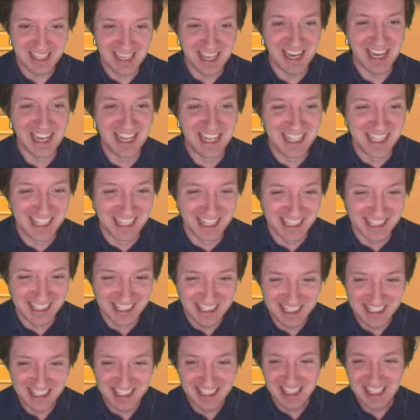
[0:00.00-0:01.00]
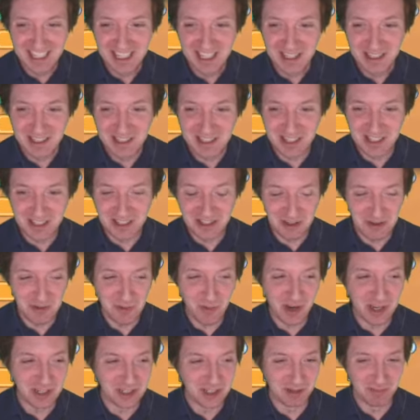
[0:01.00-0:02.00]
Yeah. Since you
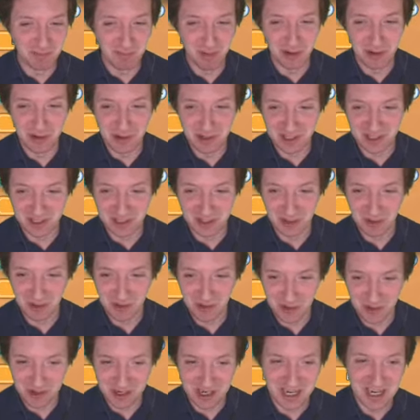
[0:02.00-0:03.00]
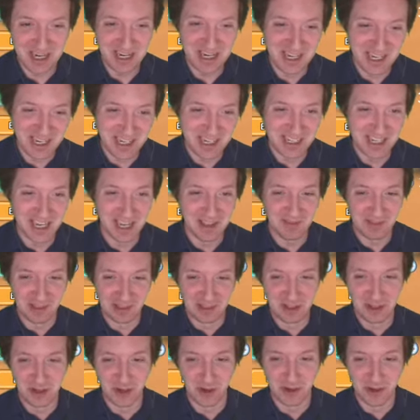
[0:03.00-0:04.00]
went to purgatory at the
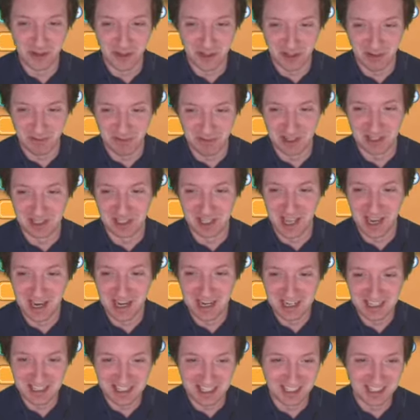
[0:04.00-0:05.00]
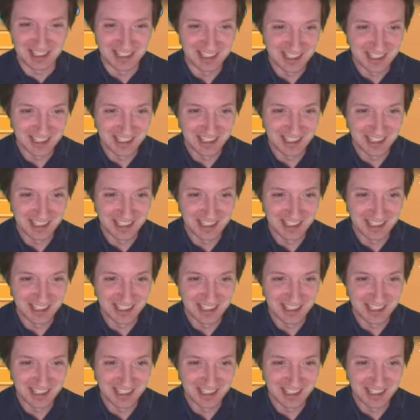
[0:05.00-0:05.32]
Church of the Light. Shirt.